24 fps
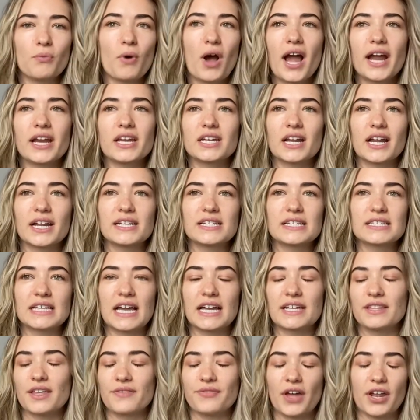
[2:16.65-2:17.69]
Why did I
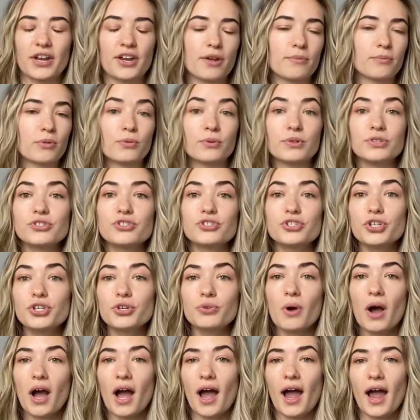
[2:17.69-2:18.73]
decide that that number was
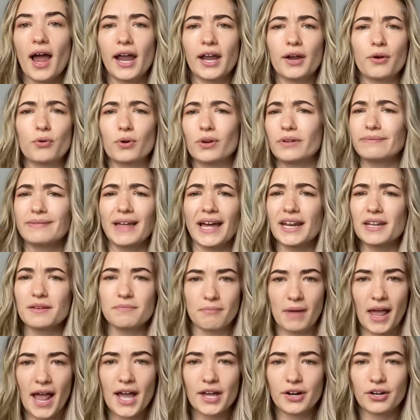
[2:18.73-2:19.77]
too high or that
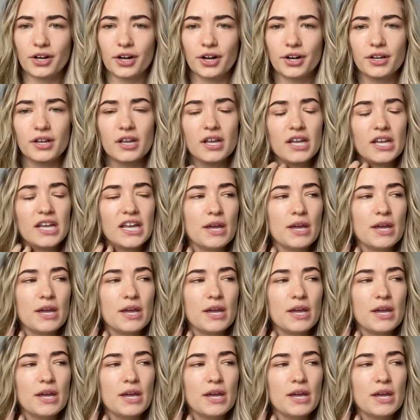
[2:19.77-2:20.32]
it mattered?